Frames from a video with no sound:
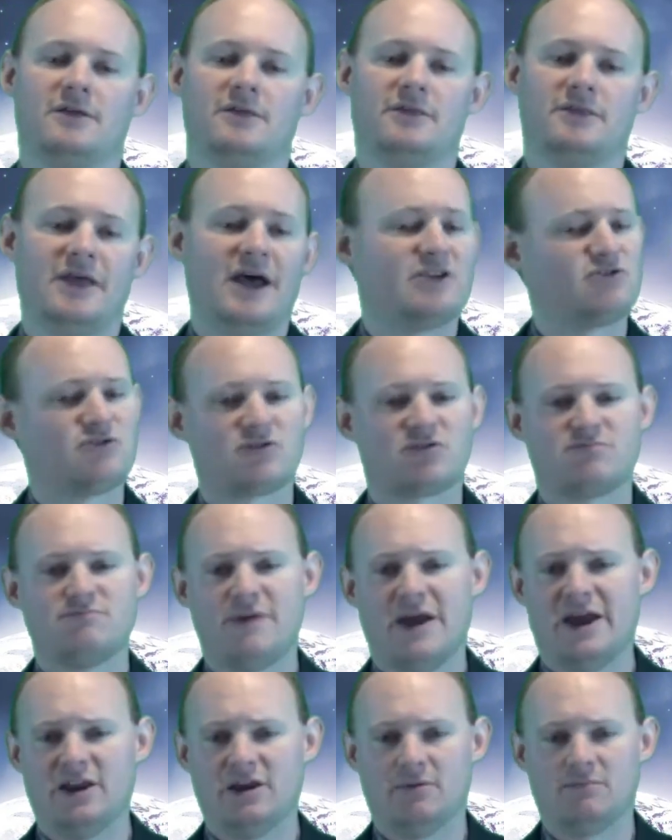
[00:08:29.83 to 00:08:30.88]
that just
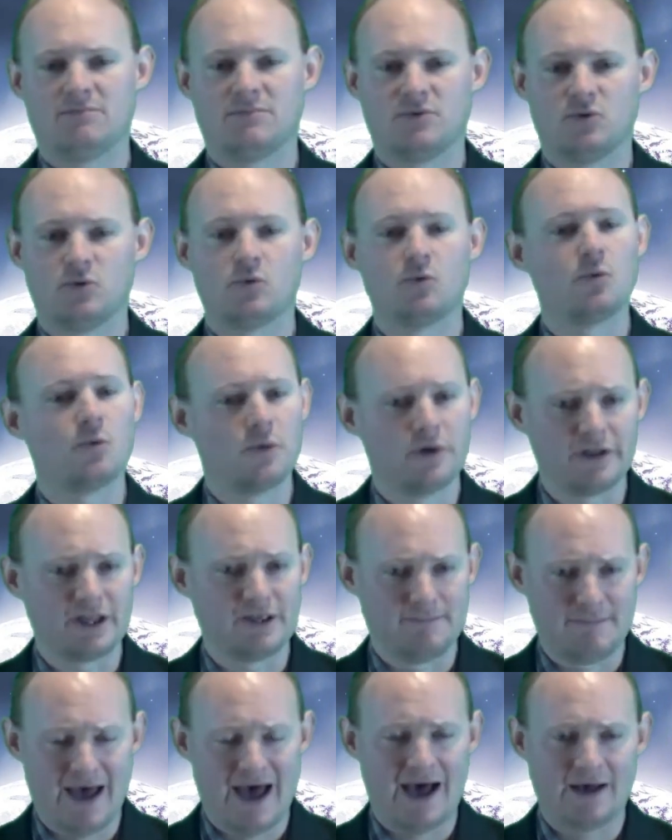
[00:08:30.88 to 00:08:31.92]
made him
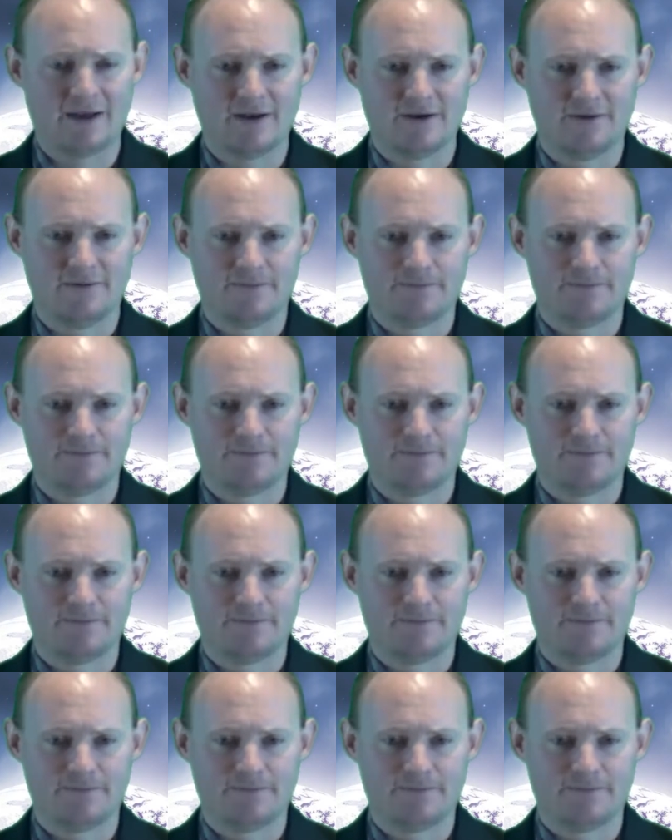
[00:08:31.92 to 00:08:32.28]
really mad.